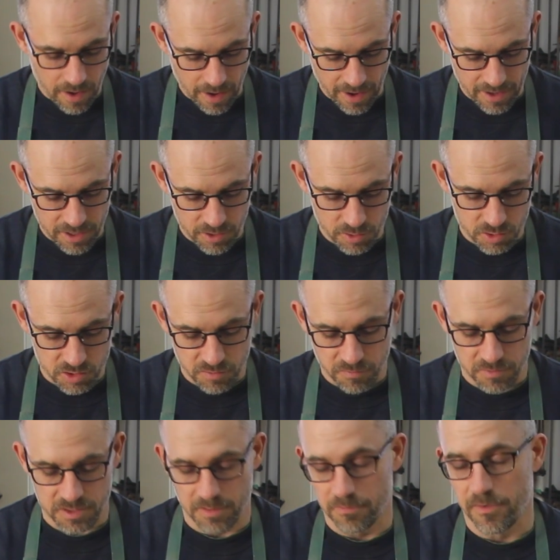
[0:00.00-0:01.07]
I used
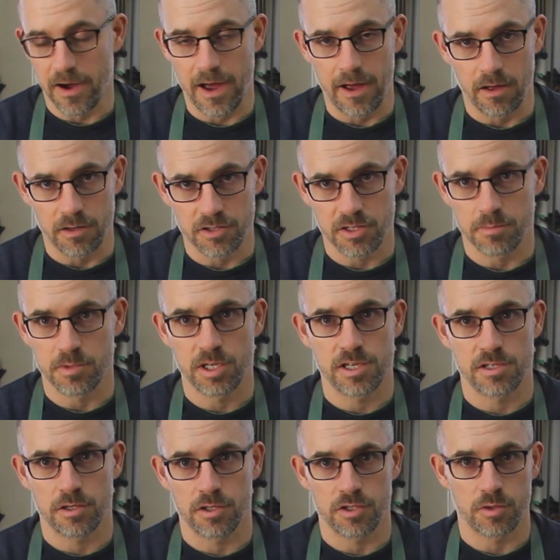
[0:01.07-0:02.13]
some files, some
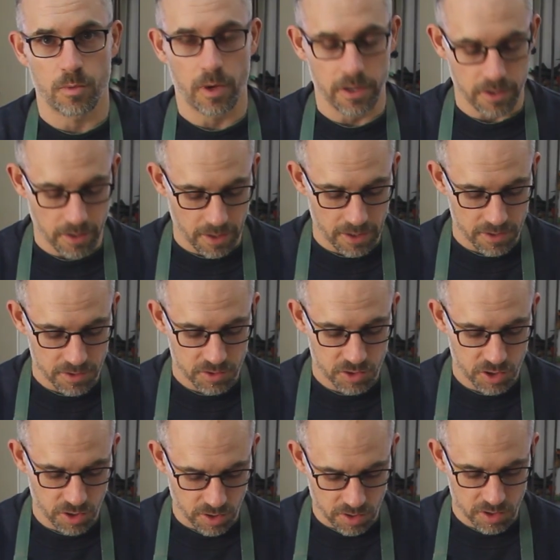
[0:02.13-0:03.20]
chisels and whatnot
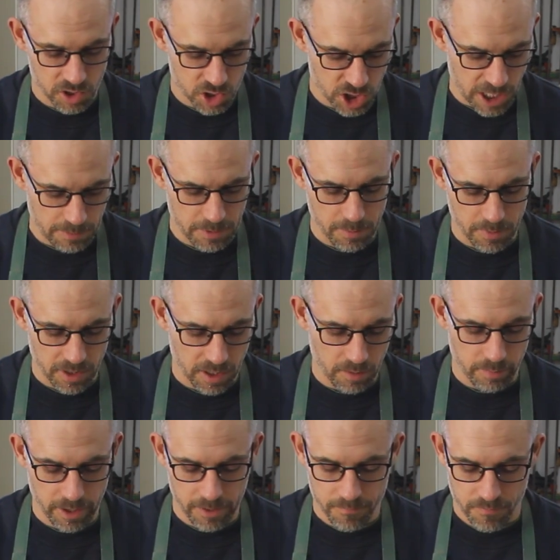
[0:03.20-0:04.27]
to shape them a little
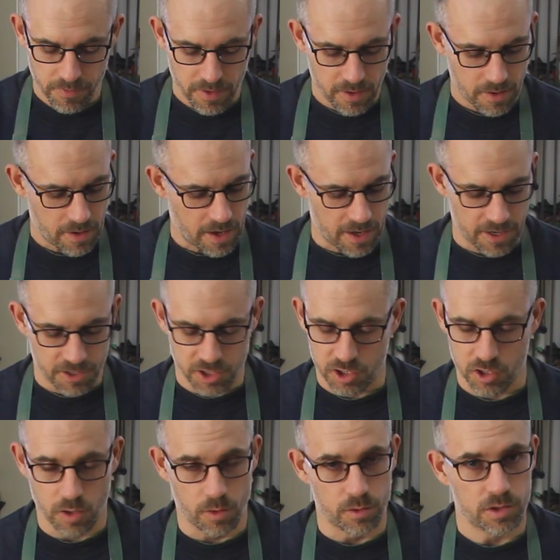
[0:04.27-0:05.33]
bit, and it
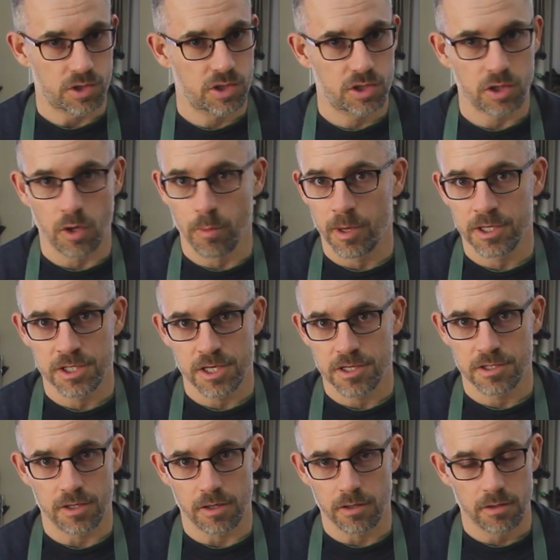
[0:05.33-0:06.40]
just goes so much
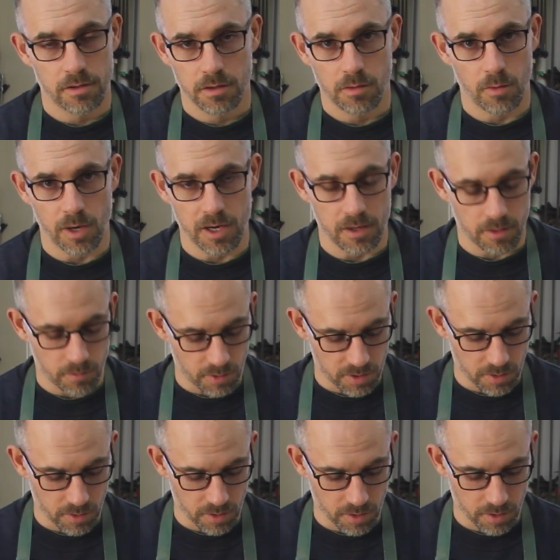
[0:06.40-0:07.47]
easier when
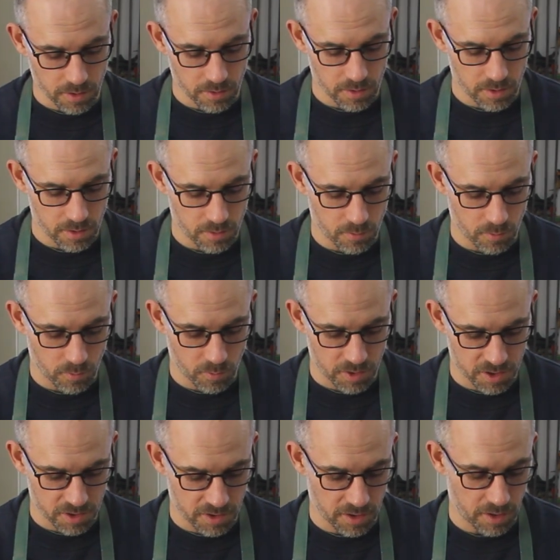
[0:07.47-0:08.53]

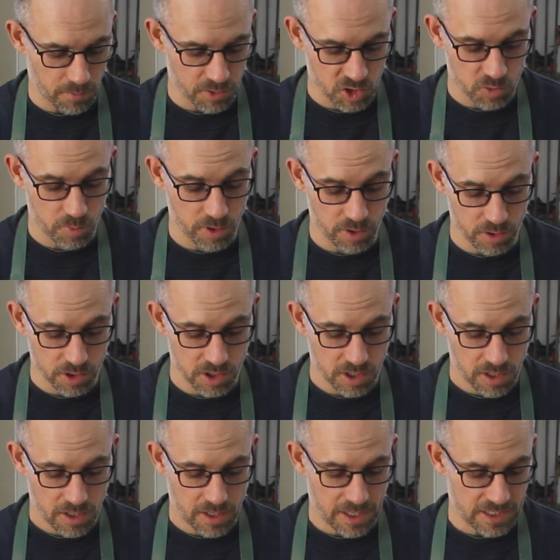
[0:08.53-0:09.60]
you're dealing with spruce
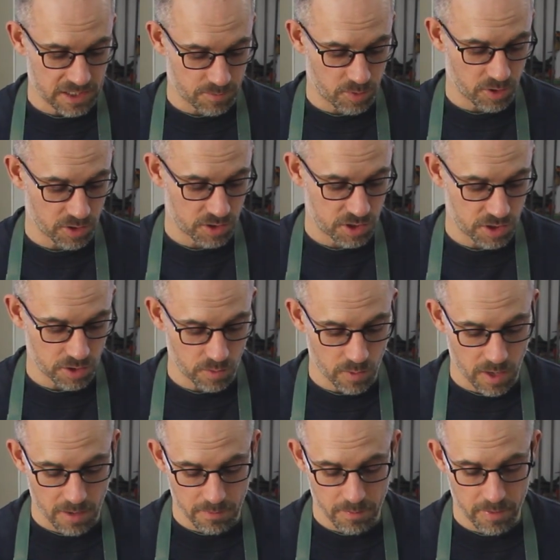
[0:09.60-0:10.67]
as opposed to
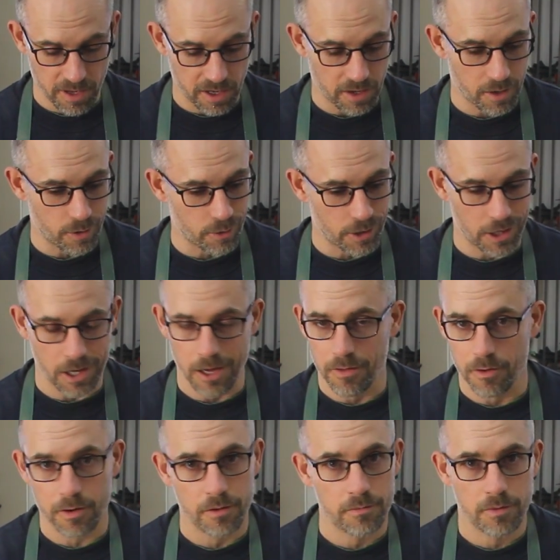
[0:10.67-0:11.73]
Bubinga or any
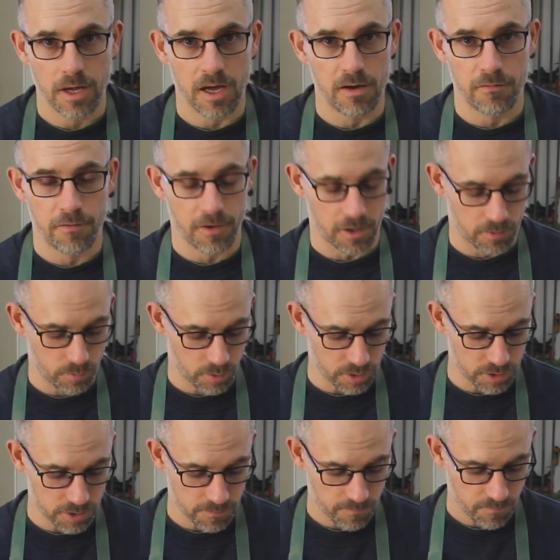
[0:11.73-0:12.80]
other kind of figured woods.